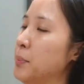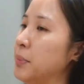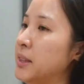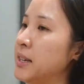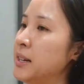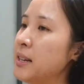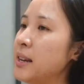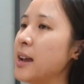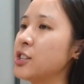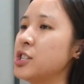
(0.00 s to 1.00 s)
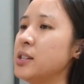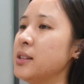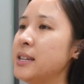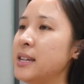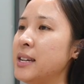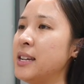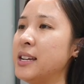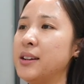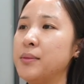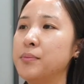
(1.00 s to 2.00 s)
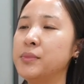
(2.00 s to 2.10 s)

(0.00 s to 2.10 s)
but then it actually